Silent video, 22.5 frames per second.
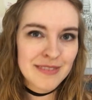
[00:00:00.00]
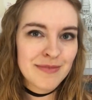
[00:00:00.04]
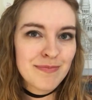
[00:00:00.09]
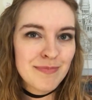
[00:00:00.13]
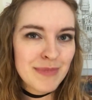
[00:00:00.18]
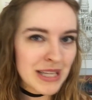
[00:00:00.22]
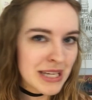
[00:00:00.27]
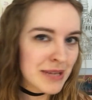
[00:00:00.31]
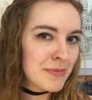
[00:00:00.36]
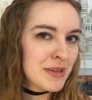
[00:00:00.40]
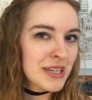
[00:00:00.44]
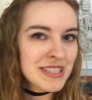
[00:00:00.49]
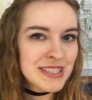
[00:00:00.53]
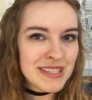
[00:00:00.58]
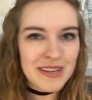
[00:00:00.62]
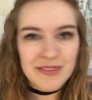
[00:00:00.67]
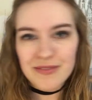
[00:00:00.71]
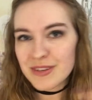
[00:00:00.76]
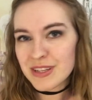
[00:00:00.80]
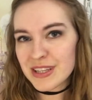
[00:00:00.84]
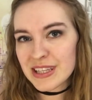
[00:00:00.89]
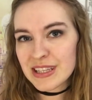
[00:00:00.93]
Minimize
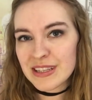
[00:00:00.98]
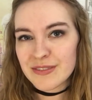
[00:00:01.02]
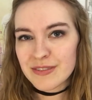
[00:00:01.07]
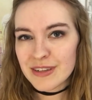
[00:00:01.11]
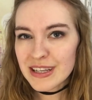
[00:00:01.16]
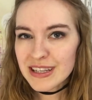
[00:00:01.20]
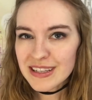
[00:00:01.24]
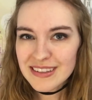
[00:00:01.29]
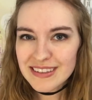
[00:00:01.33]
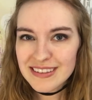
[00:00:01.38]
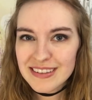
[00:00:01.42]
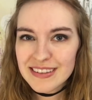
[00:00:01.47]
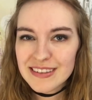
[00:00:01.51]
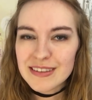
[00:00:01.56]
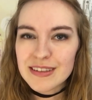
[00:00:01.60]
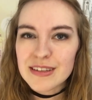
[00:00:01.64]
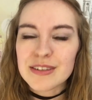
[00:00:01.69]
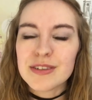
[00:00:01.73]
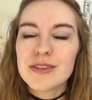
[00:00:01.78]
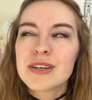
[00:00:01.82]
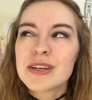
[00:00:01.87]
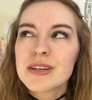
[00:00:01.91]
everything, right?
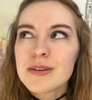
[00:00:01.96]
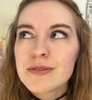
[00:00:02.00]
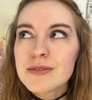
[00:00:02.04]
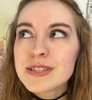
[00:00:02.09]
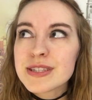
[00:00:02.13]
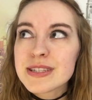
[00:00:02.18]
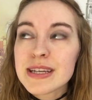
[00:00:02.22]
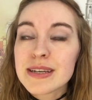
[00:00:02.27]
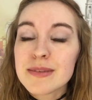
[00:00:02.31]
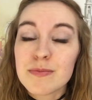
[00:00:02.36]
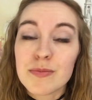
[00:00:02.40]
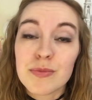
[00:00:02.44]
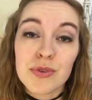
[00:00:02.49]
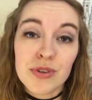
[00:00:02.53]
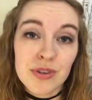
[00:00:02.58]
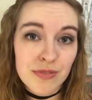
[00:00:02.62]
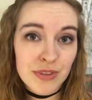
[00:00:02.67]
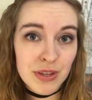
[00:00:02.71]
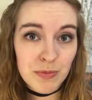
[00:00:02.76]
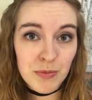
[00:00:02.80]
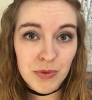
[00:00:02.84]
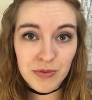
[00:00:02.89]
You can always get more
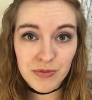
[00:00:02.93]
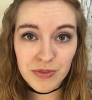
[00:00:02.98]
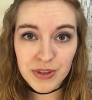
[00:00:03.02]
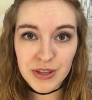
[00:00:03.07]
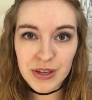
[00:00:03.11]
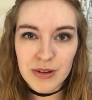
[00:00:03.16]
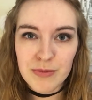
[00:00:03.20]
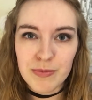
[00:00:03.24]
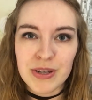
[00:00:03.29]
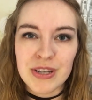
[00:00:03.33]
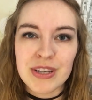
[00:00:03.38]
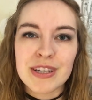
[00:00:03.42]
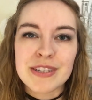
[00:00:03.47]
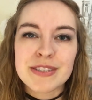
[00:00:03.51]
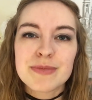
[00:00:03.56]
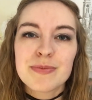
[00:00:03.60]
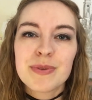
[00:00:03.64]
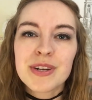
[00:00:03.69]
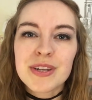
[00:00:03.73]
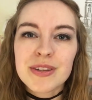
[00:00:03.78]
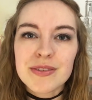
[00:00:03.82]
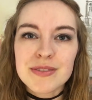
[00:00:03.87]
of them over there, but it's
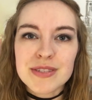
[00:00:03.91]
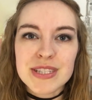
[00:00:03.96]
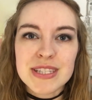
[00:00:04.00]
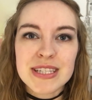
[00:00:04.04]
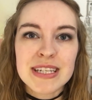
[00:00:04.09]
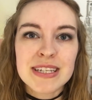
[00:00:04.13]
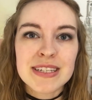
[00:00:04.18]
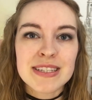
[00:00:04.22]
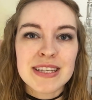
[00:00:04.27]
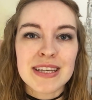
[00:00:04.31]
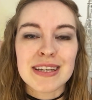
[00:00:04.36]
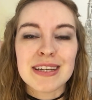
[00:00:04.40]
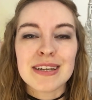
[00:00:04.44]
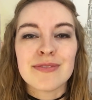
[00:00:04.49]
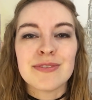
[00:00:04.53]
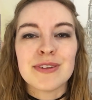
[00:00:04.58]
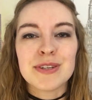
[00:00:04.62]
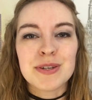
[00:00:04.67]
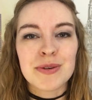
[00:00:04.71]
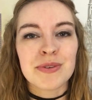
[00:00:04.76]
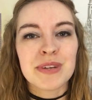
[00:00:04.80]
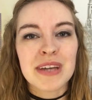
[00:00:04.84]
one of those things that if
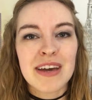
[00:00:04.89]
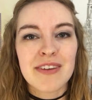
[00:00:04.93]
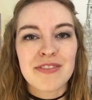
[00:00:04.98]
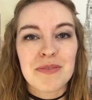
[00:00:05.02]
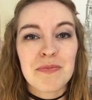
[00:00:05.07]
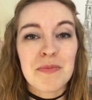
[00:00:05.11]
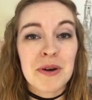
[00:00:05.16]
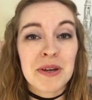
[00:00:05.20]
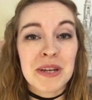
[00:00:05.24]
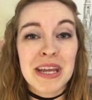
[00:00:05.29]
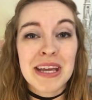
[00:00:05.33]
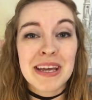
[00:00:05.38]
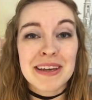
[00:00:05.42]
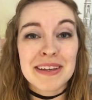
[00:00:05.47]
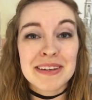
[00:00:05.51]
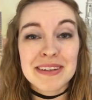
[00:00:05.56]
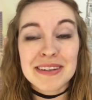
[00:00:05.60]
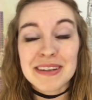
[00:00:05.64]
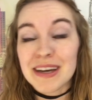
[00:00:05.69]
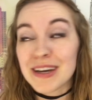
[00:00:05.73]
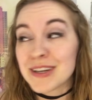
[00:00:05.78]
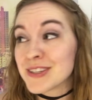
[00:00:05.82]
you don't have them on hand,
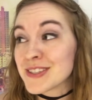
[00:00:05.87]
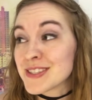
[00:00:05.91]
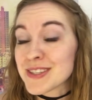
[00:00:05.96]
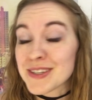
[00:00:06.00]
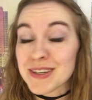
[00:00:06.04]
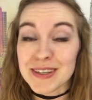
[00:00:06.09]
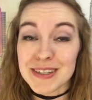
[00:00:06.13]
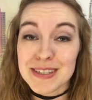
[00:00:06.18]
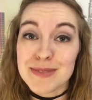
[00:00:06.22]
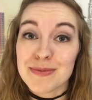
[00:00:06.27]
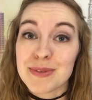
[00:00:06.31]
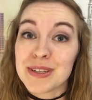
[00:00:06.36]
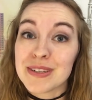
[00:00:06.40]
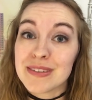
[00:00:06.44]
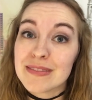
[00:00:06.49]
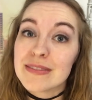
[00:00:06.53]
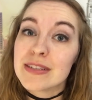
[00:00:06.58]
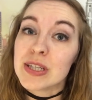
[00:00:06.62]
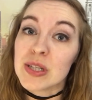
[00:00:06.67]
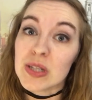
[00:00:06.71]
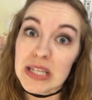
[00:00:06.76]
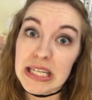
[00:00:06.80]
it kind of sucks when
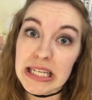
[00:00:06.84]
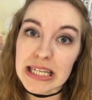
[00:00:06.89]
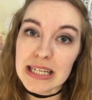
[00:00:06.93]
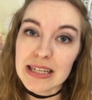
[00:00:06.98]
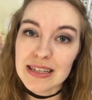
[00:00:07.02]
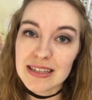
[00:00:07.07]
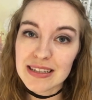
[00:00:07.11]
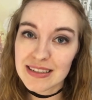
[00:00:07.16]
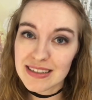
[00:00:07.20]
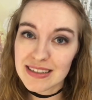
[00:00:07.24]
you need it.